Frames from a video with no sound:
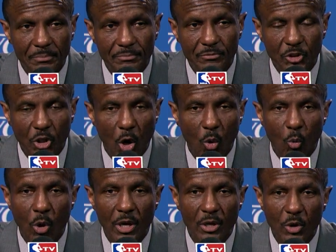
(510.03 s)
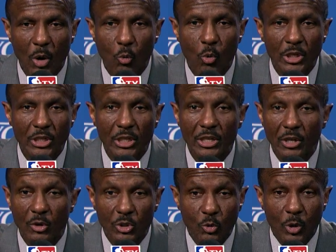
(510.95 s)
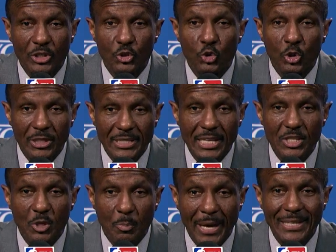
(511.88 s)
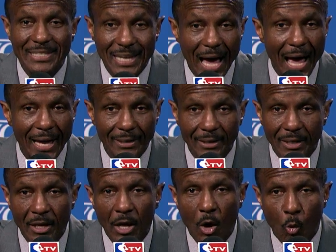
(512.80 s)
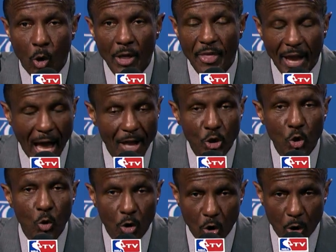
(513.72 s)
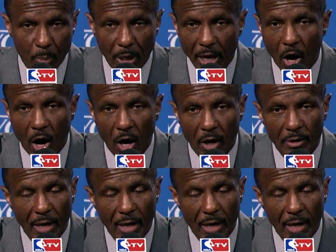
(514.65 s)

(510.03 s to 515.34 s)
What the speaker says: you know, what do you anticipate tonight? One thing, I knew we were going to play hard.